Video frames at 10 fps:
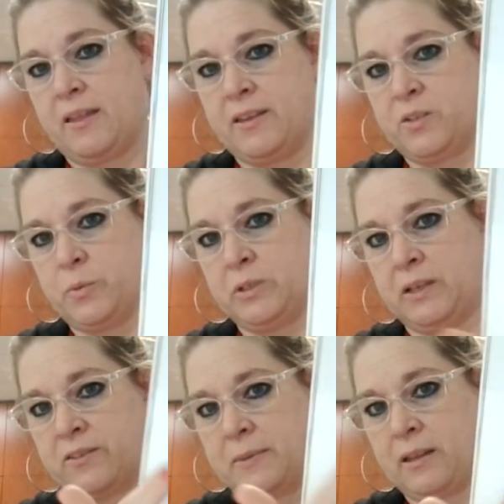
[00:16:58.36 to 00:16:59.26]
This one
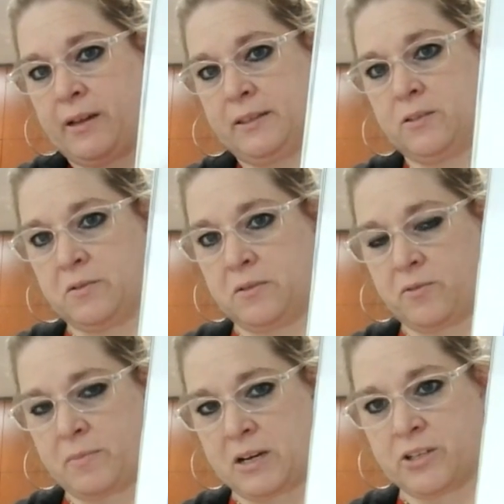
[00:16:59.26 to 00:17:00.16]
gives me lots of
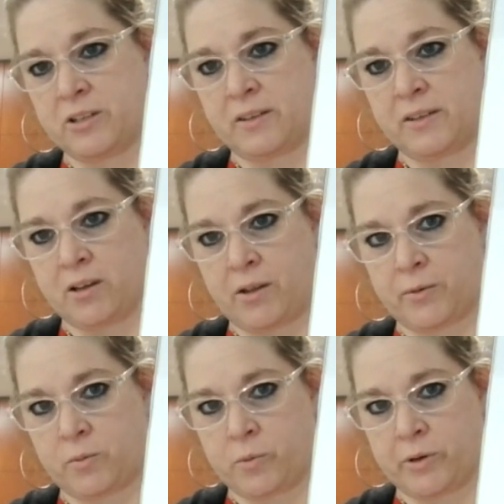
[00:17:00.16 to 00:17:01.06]
information that the
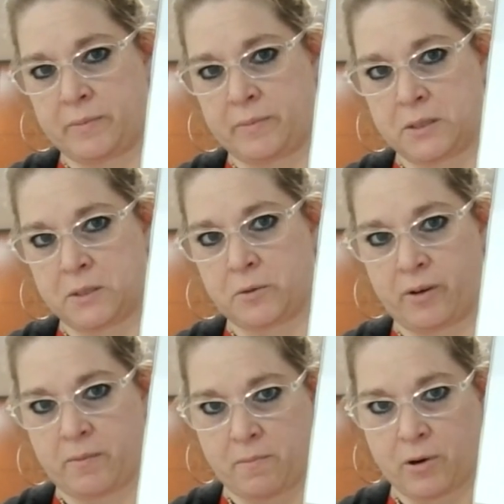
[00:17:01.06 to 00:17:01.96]
author wanted me to
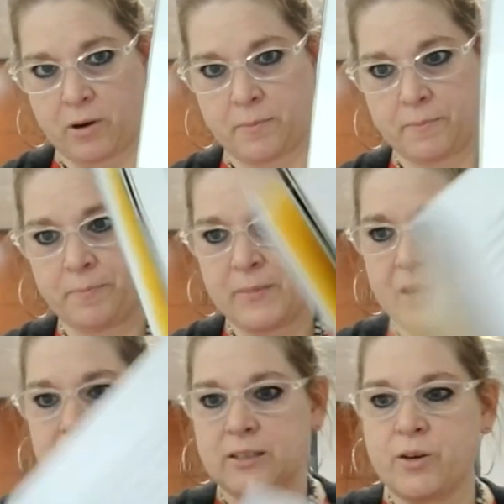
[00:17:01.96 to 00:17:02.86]
remember.
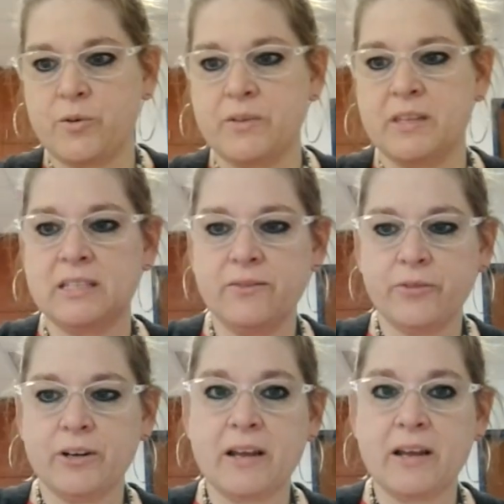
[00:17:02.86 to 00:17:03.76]
So the different